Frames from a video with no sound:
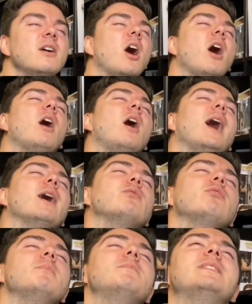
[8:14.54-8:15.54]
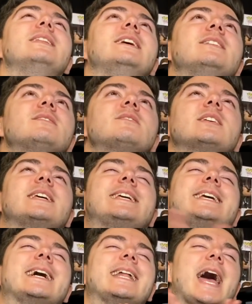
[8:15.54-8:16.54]
Hiram needs to
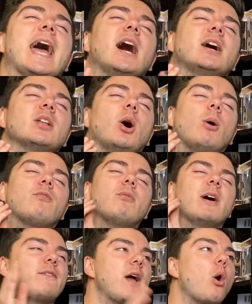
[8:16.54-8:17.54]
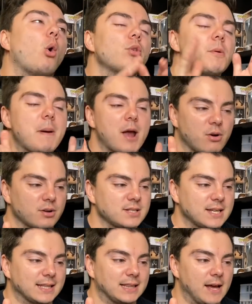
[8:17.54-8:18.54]
get out of... If all the parents
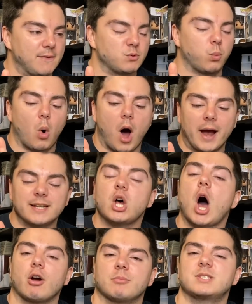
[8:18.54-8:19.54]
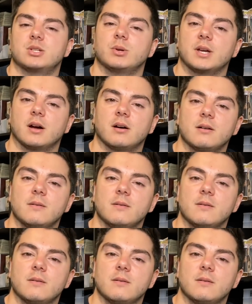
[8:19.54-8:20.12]
had left, why is Hiram still here?